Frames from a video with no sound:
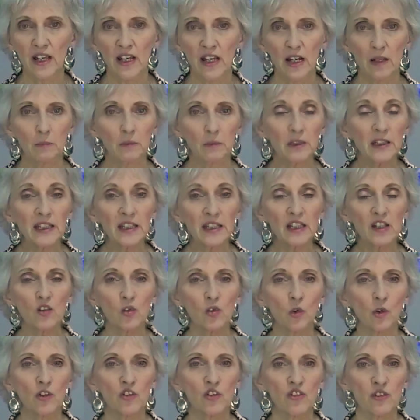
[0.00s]
And I'm leaning
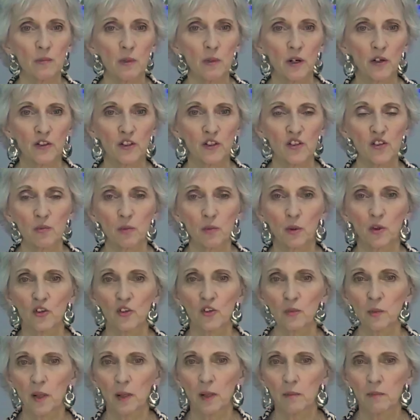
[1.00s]
towards Samaritan's
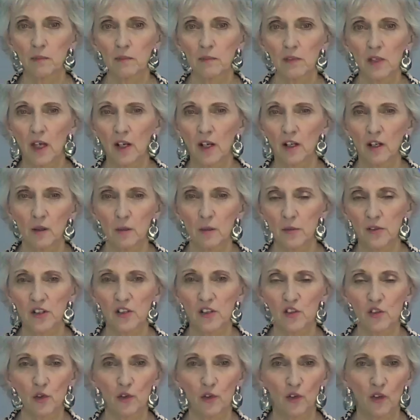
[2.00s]
Purse, but I'm not
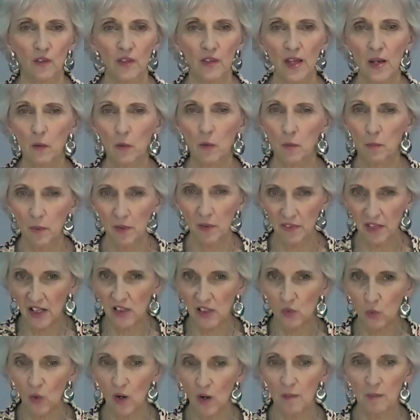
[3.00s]
100% certain on that one. But
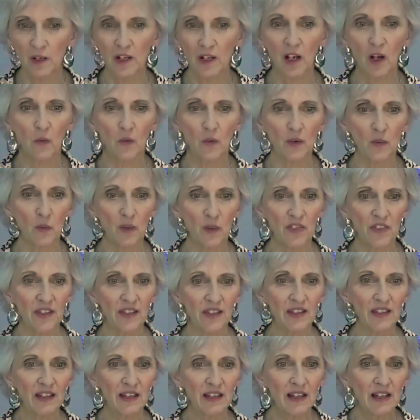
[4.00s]
that's where I've been going with
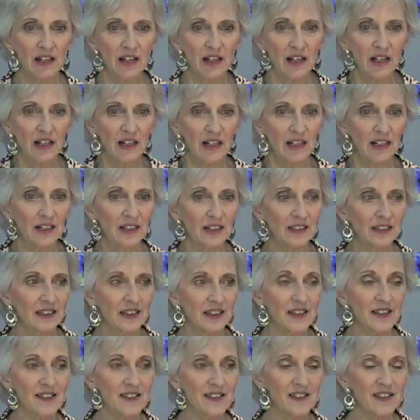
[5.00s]
it.
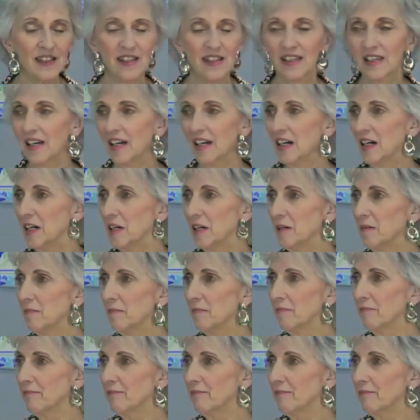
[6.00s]
Let's see. I